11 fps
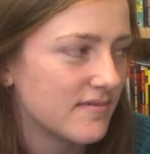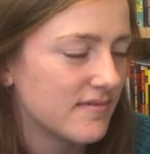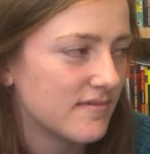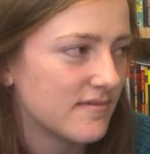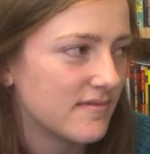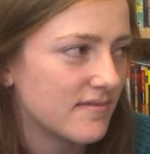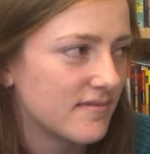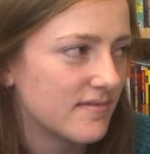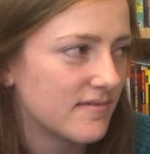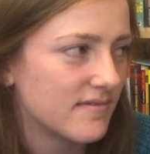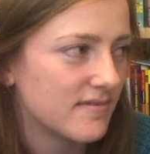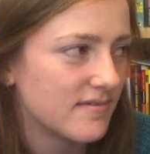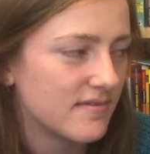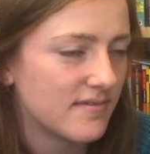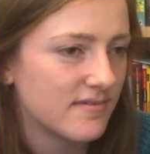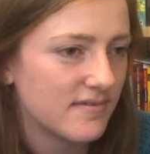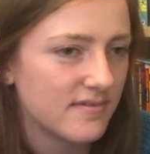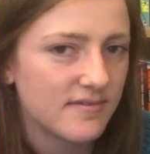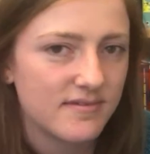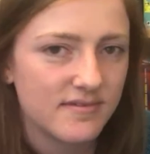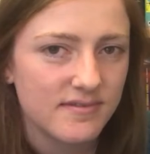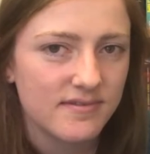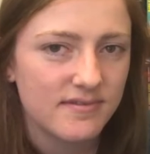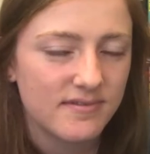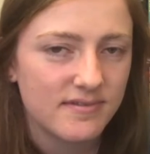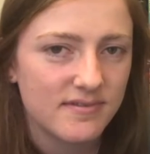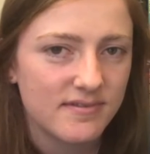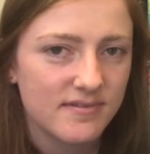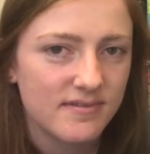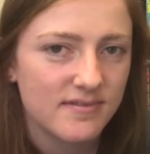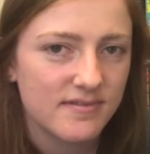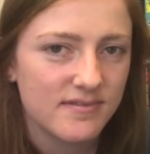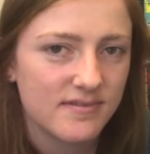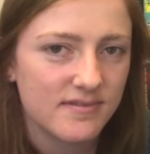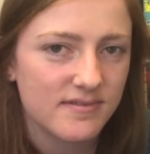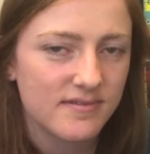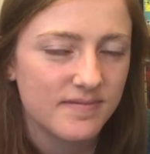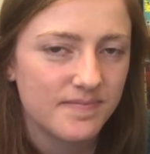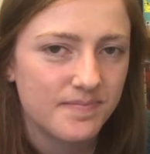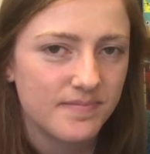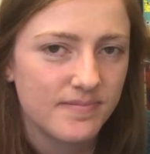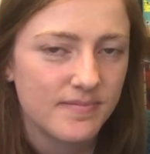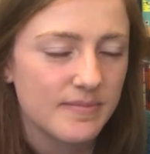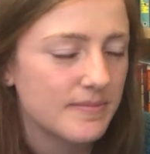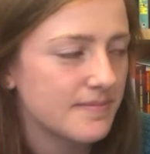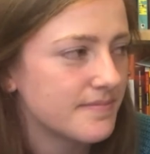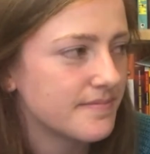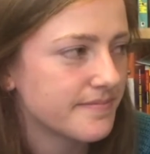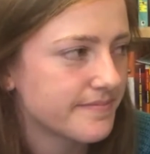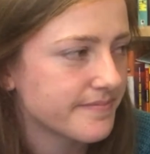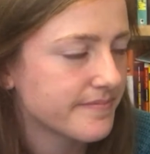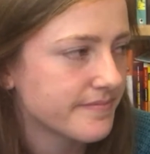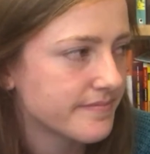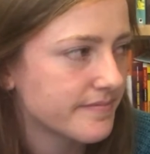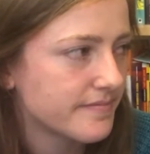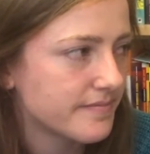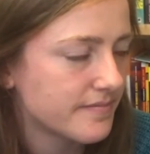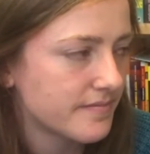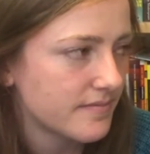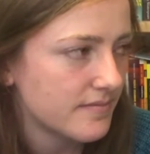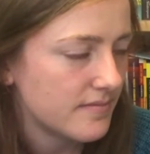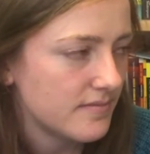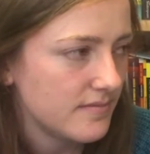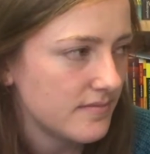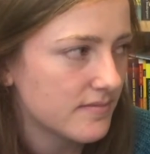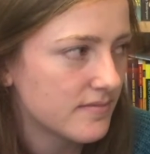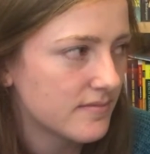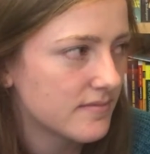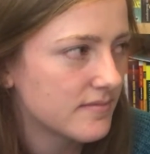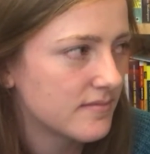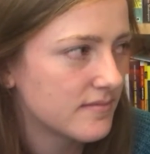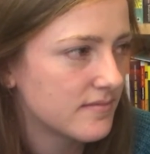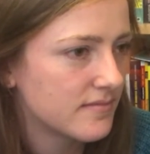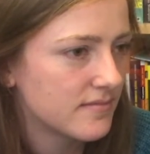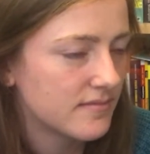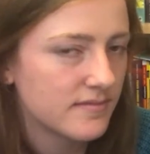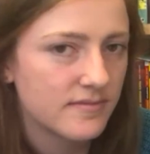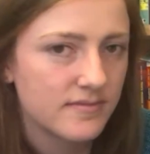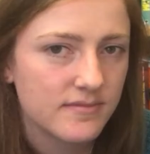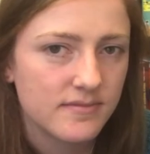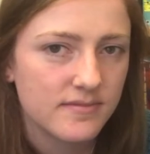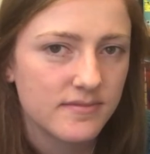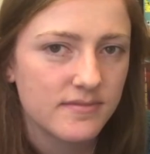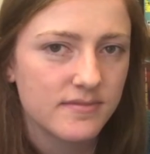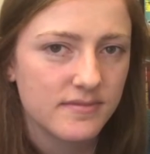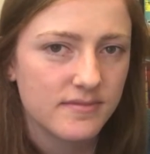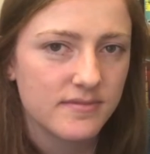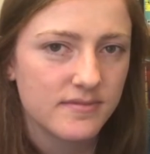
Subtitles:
This person isn't speaking.